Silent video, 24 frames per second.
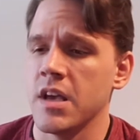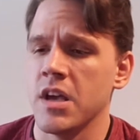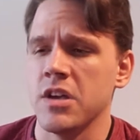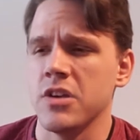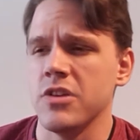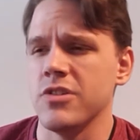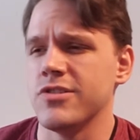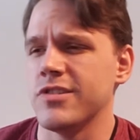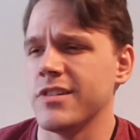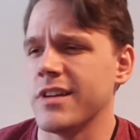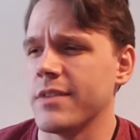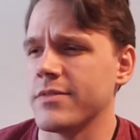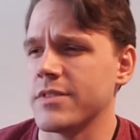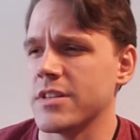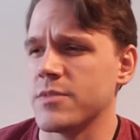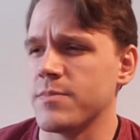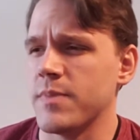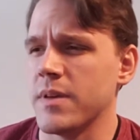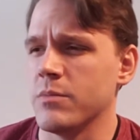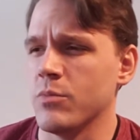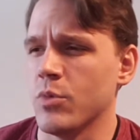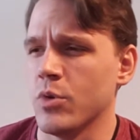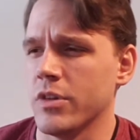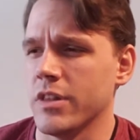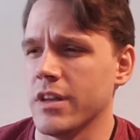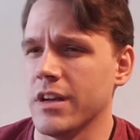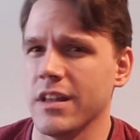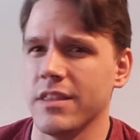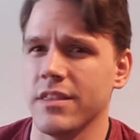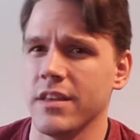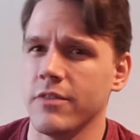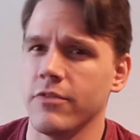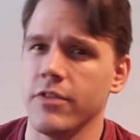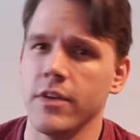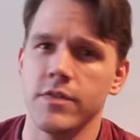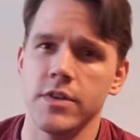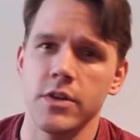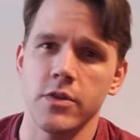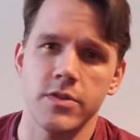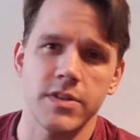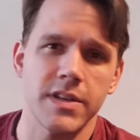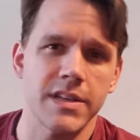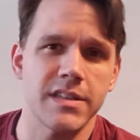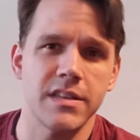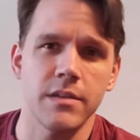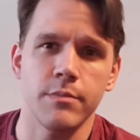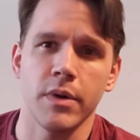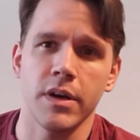you should have to spend more than, I think, $50 or
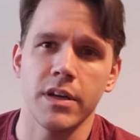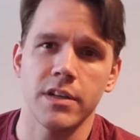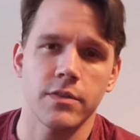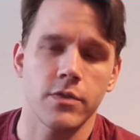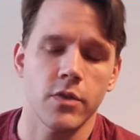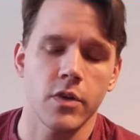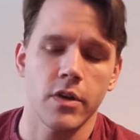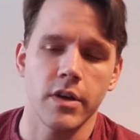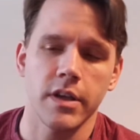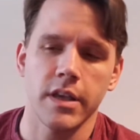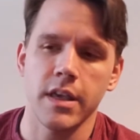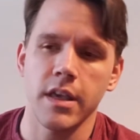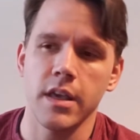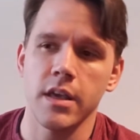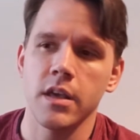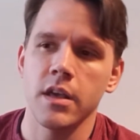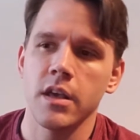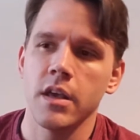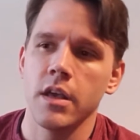$60 for a gi.